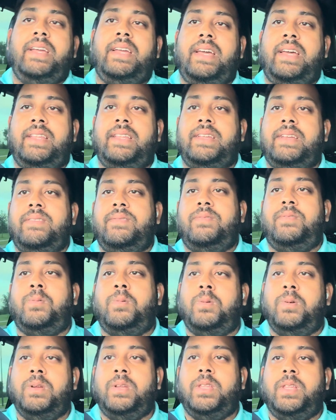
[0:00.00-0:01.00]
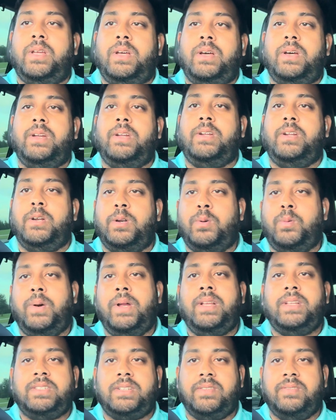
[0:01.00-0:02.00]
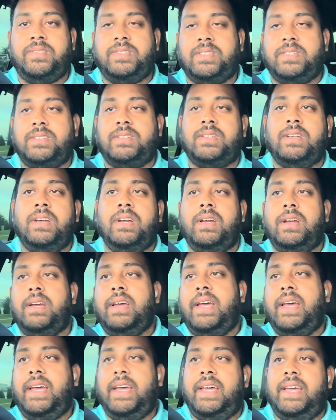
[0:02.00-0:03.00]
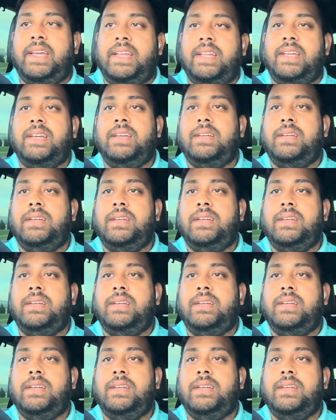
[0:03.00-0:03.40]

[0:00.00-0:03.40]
And then for your wedding services, and